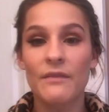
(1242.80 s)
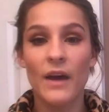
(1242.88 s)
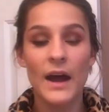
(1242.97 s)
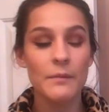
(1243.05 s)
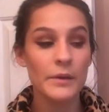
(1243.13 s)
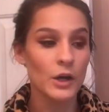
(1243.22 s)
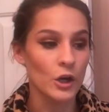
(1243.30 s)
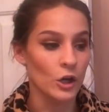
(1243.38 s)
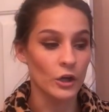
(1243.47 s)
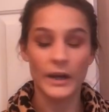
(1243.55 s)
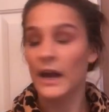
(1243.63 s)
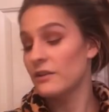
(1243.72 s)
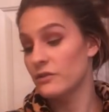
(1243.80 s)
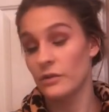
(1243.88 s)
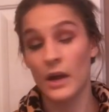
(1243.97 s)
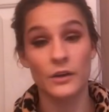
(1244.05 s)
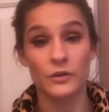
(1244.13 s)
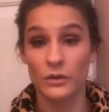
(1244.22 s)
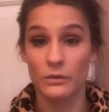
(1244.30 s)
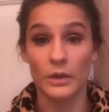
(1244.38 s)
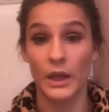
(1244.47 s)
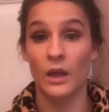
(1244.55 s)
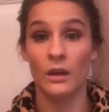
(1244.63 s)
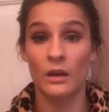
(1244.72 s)
in a hurry, I do not do a
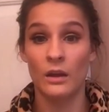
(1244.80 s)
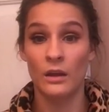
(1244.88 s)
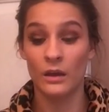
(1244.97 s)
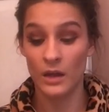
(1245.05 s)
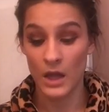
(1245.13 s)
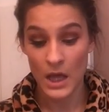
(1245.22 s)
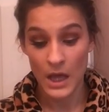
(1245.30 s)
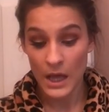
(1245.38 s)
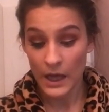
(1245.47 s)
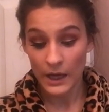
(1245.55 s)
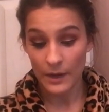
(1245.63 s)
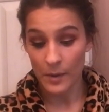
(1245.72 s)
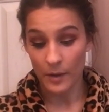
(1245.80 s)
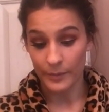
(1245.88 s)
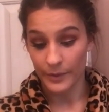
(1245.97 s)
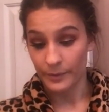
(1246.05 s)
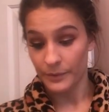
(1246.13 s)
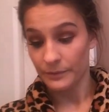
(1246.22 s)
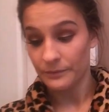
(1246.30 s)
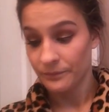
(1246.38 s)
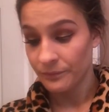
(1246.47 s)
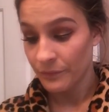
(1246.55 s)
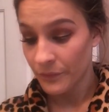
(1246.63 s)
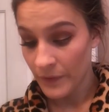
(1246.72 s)
wing. Come on, people.
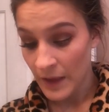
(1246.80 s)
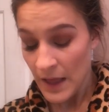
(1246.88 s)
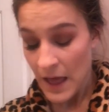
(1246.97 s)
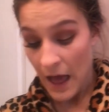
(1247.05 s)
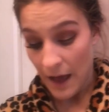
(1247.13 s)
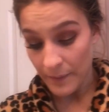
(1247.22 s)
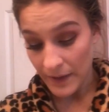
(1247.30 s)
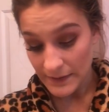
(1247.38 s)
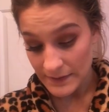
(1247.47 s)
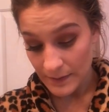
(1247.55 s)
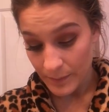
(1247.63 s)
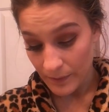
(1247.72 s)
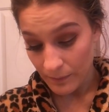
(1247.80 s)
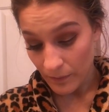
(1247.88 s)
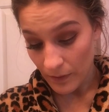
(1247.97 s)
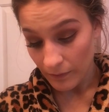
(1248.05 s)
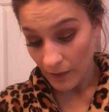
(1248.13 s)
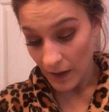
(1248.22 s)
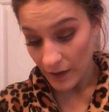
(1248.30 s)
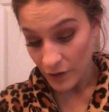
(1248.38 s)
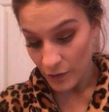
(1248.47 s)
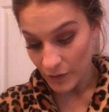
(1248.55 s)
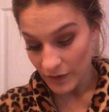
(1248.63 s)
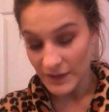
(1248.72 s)
I mean, I see people online
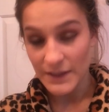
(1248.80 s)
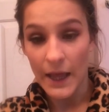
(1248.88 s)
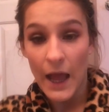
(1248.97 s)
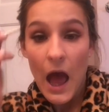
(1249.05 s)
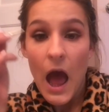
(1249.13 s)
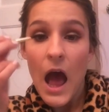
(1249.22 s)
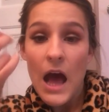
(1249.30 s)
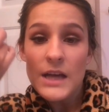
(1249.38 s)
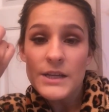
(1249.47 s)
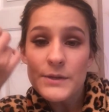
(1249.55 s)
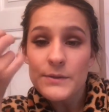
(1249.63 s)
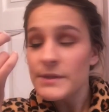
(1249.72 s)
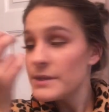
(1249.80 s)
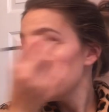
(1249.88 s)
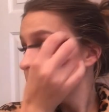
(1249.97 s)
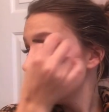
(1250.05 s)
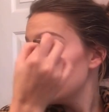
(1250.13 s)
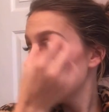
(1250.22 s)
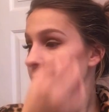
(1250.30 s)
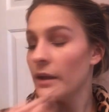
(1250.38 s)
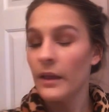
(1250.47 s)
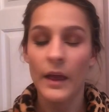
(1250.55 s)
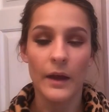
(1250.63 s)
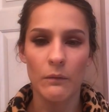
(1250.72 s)
who are just like,
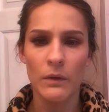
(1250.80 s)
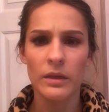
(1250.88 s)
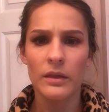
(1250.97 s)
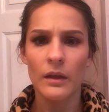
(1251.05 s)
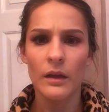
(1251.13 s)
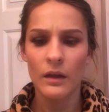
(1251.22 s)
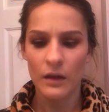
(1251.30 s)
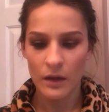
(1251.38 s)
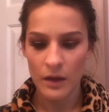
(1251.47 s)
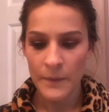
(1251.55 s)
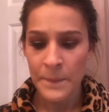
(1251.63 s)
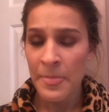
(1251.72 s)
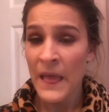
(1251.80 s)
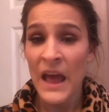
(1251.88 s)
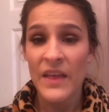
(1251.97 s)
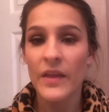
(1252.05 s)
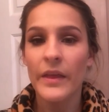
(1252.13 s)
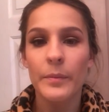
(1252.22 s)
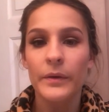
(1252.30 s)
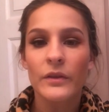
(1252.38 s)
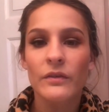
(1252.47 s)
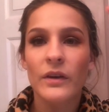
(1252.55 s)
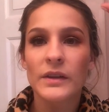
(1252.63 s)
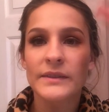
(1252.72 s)
like, what the? Then they put
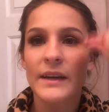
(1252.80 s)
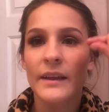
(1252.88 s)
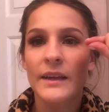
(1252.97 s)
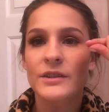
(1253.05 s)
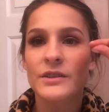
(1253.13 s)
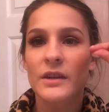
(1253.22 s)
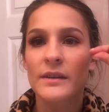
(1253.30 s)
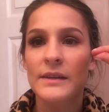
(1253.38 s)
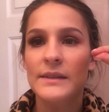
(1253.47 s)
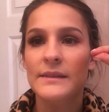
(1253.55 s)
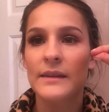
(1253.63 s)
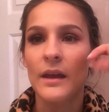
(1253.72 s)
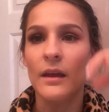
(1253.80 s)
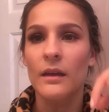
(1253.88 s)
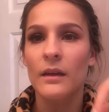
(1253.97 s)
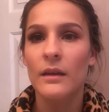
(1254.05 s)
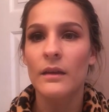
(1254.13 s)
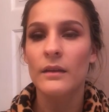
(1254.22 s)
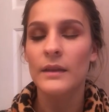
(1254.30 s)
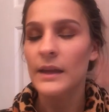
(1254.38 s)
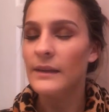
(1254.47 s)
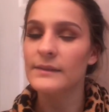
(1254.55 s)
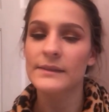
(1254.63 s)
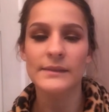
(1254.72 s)
their false eyelashes on, and it's like the
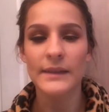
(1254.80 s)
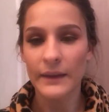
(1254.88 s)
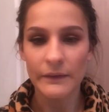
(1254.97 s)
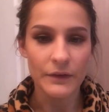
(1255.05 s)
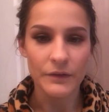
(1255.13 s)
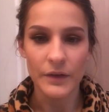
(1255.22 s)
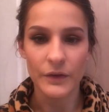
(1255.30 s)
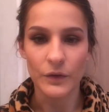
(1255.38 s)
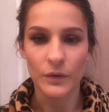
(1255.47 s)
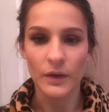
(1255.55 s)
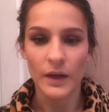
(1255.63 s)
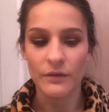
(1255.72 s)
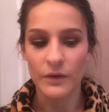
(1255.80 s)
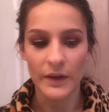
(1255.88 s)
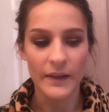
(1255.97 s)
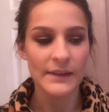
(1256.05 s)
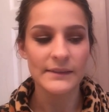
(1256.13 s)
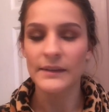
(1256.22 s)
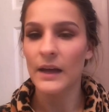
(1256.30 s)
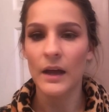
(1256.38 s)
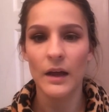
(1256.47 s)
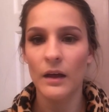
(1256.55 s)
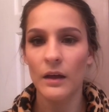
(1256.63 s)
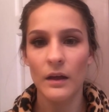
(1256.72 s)
easiest thing they've ever done in their whole life. Okay, that's
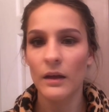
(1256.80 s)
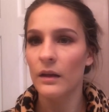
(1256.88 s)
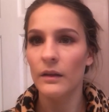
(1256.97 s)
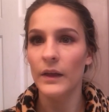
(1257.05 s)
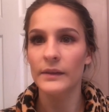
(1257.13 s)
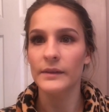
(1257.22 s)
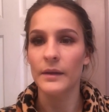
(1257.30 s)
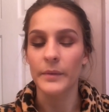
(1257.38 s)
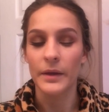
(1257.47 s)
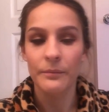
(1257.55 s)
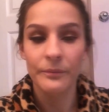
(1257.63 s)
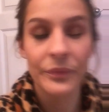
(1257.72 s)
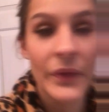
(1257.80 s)
not me.